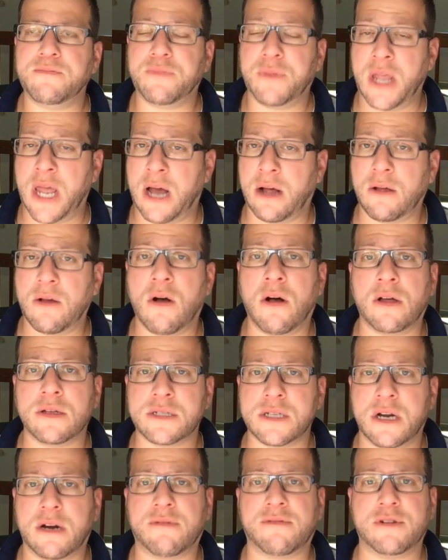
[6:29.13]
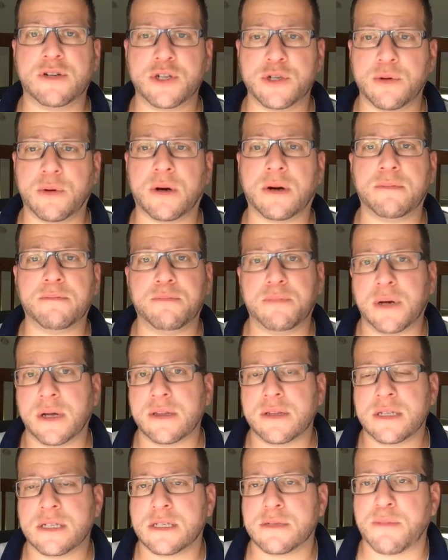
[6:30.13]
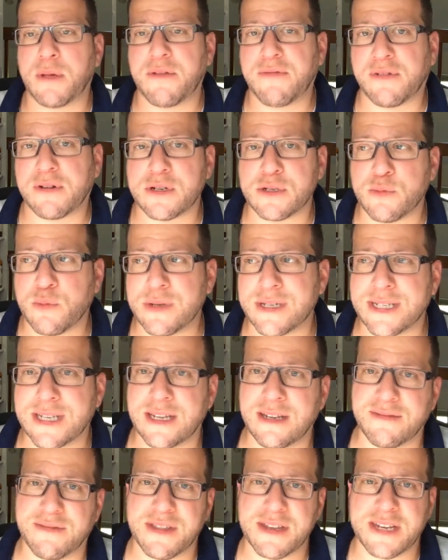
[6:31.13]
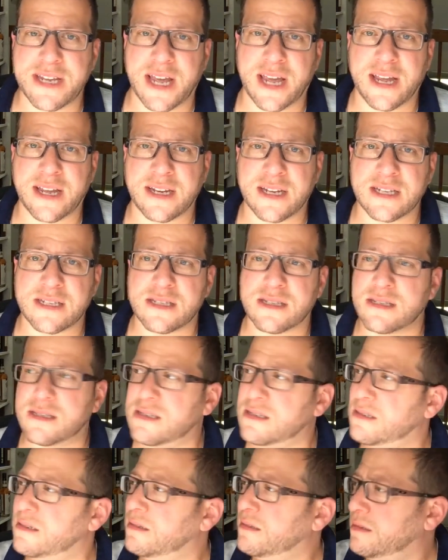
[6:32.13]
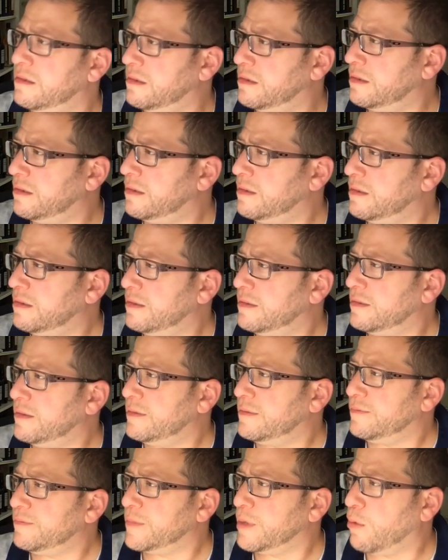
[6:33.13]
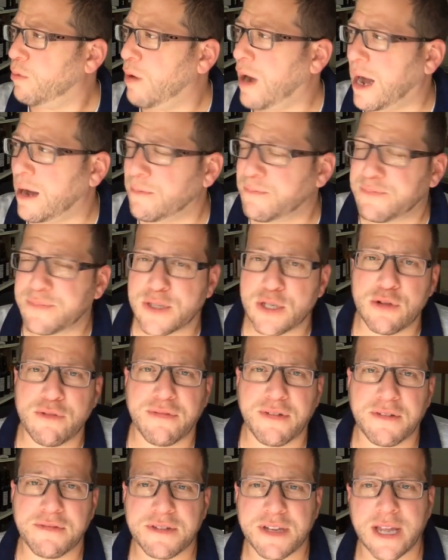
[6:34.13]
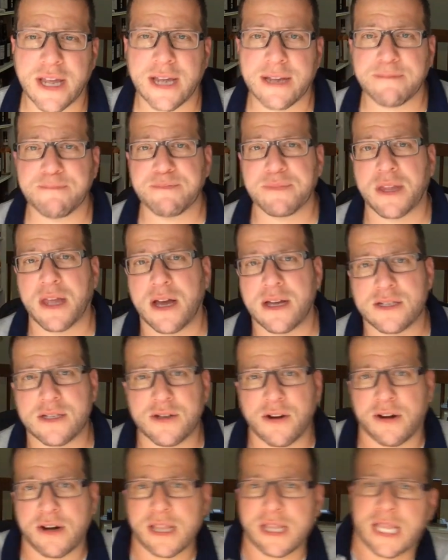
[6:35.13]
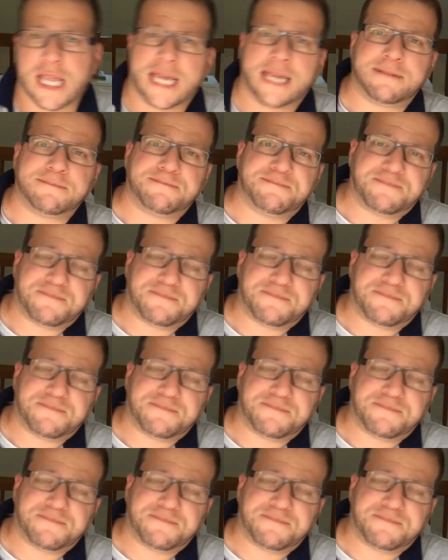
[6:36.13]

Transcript: The alcohol's there for sure, but this is my first whiskey of the day, and it's, wow, 2:58. I started late.